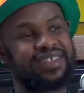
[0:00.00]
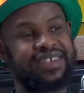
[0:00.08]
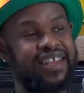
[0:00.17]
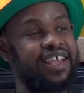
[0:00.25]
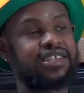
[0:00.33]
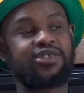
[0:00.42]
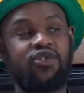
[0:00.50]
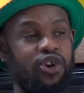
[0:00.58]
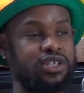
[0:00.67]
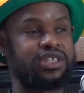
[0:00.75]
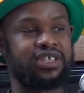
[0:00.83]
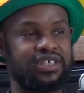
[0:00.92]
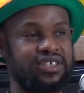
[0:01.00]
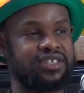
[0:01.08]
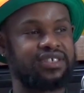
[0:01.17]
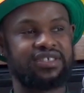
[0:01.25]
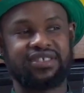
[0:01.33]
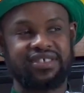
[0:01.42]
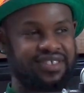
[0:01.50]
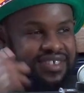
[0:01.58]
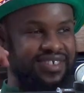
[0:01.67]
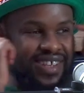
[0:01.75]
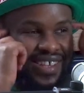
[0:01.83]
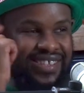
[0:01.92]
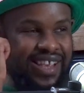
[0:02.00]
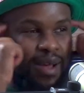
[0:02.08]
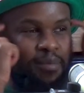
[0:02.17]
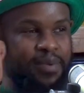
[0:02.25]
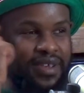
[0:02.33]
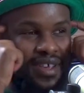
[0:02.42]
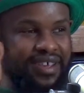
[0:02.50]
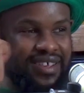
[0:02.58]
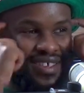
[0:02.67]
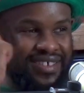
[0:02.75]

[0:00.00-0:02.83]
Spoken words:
The next 40, it's up here.